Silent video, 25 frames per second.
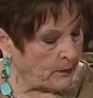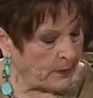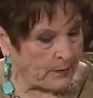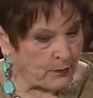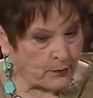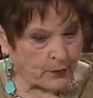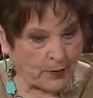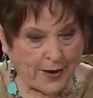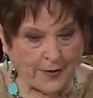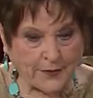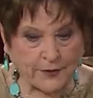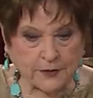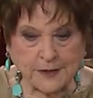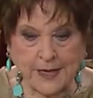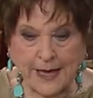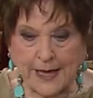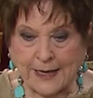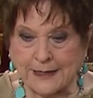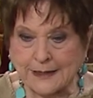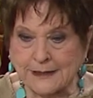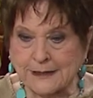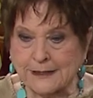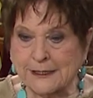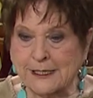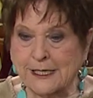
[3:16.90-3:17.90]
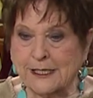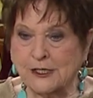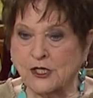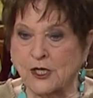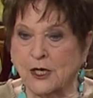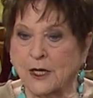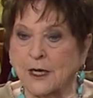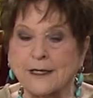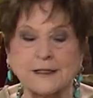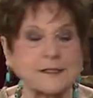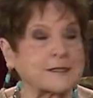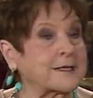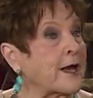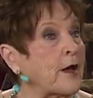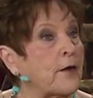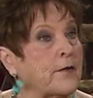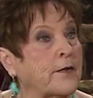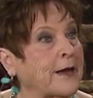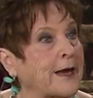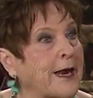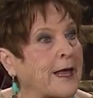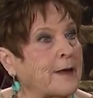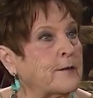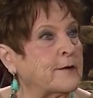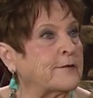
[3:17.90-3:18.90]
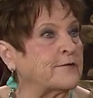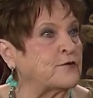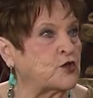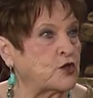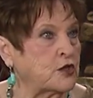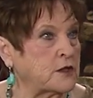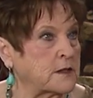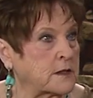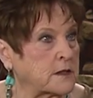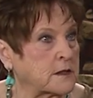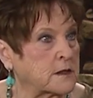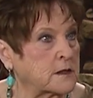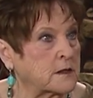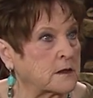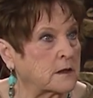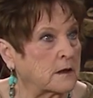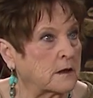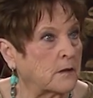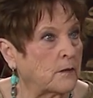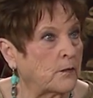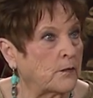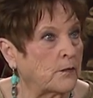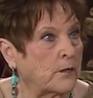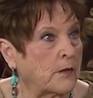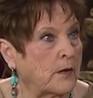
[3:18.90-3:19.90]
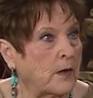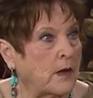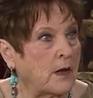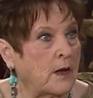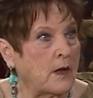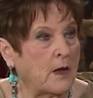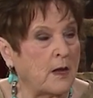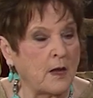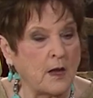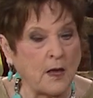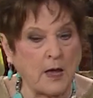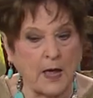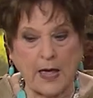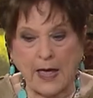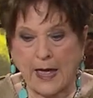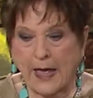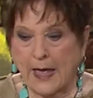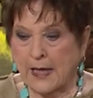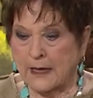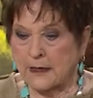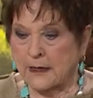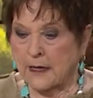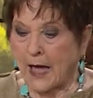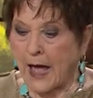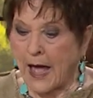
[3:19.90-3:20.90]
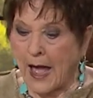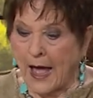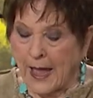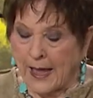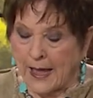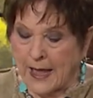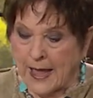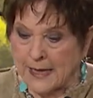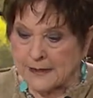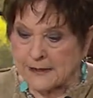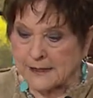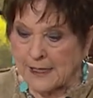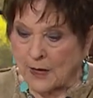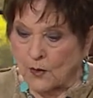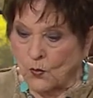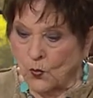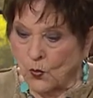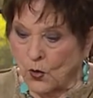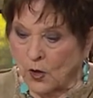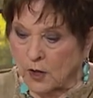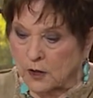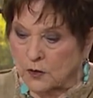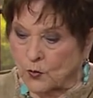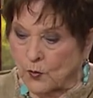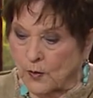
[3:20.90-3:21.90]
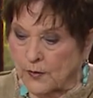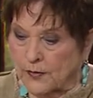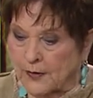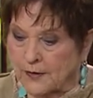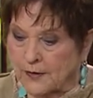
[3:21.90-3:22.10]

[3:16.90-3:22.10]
be Brother Hagin's teaching, let's say on the name of Jesus. And I, as I worked with